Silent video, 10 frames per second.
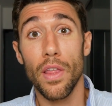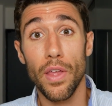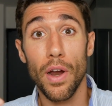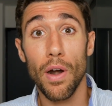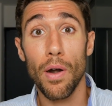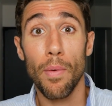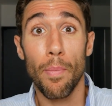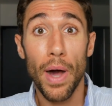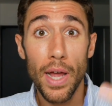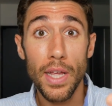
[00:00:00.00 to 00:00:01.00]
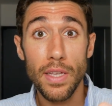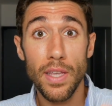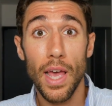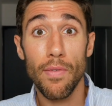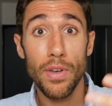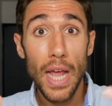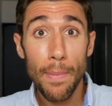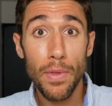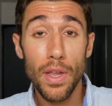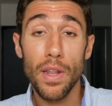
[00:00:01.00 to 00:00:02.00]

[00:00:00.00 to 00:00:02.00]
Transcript: their bodies have adapted